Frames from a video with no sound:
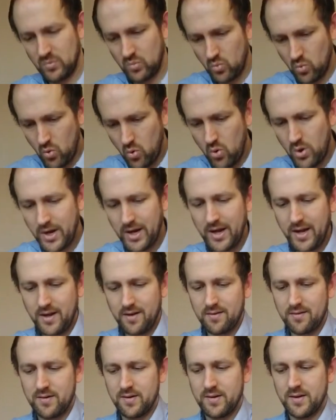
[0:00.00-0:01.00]

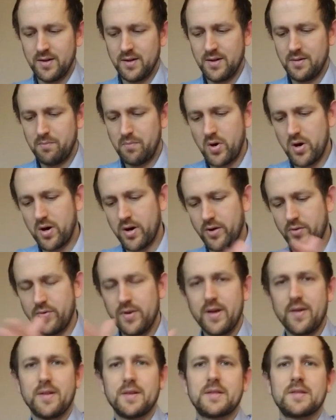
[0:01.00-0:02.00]
walking by
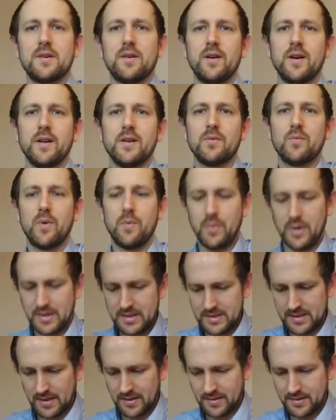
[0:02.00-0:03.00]
on the other side when we
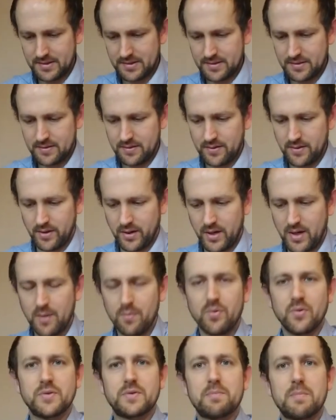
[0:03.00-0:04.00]
sense that a
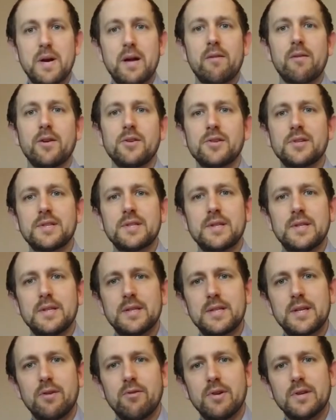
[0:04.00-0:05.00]
couple's marriage is in
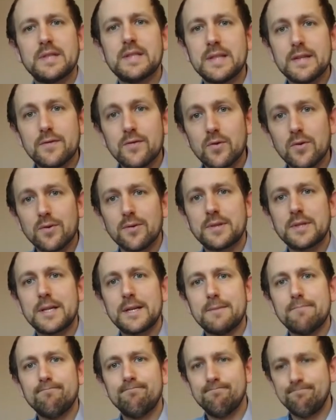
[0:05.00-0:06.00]
serious
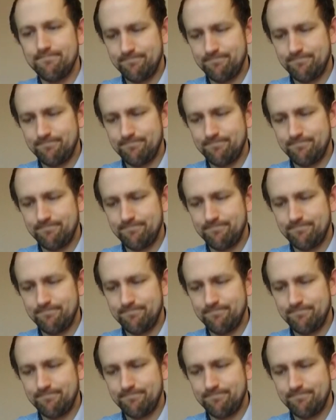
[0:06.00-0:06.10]
difficulty.